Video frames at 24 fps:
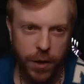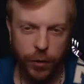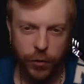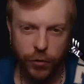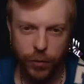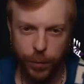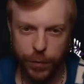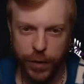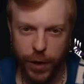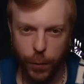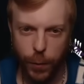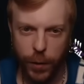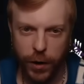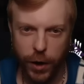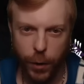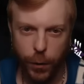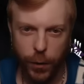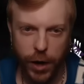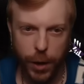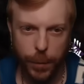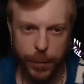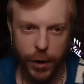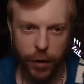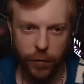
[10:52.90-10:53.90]
We jumped that window, we're
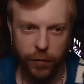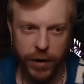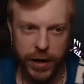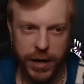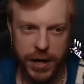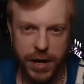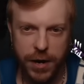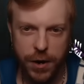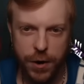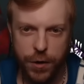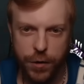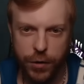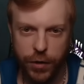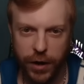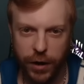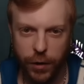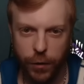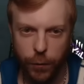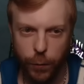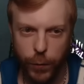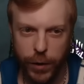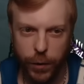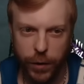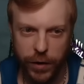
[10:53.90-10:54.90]
coming over here,
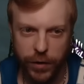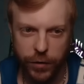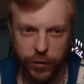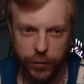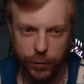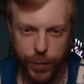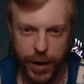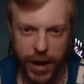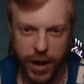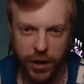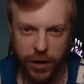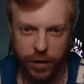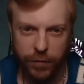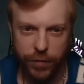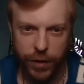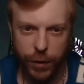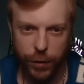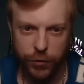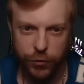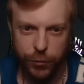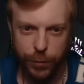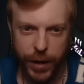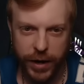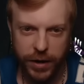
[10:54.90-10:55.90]
we greet this pallet if they
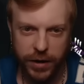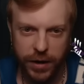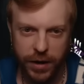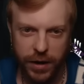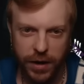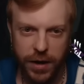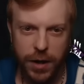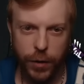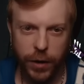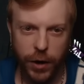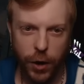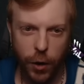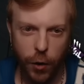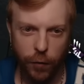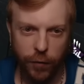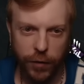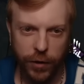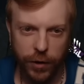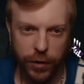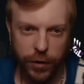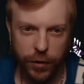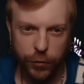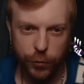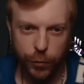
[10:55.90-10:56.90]
respect it. We can go over
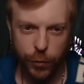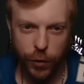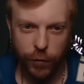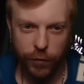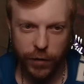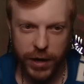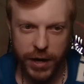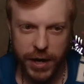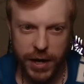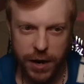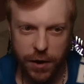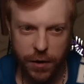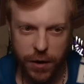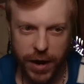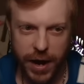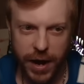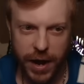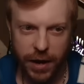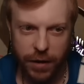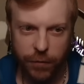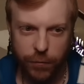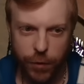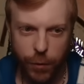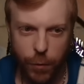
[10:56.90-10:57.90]
to this one over here
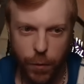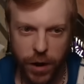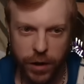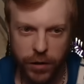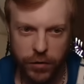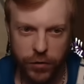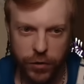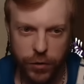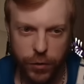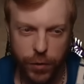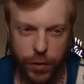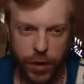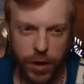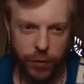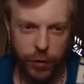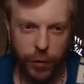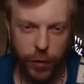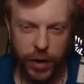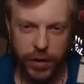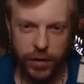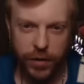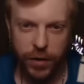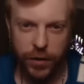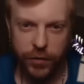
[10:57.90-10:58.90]
again if we want to. If we
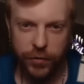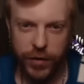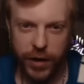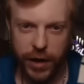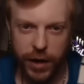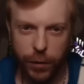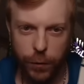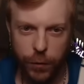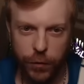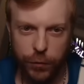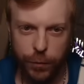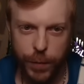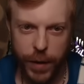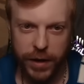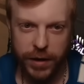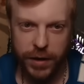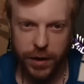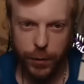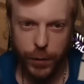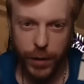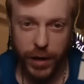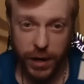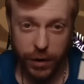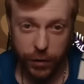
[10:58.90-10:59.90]
greet this, they can respect
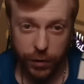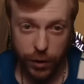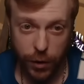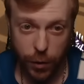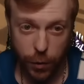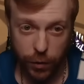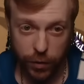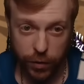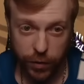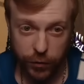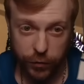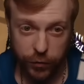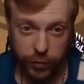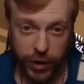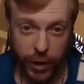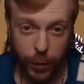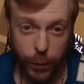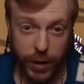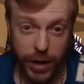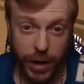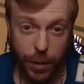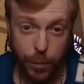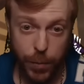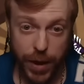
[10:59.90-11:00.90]
it. We can either go to this thing,
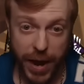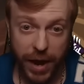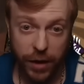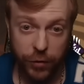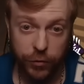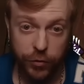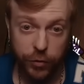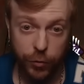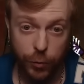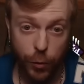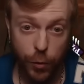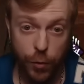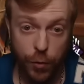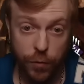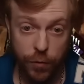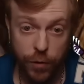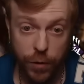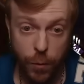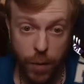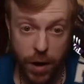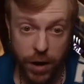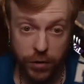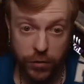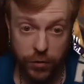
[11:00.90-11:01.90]
we can pass through if we
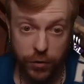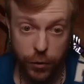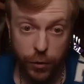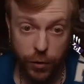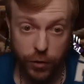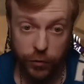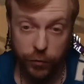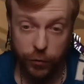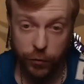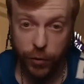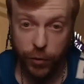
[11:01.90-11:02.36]
want to, because if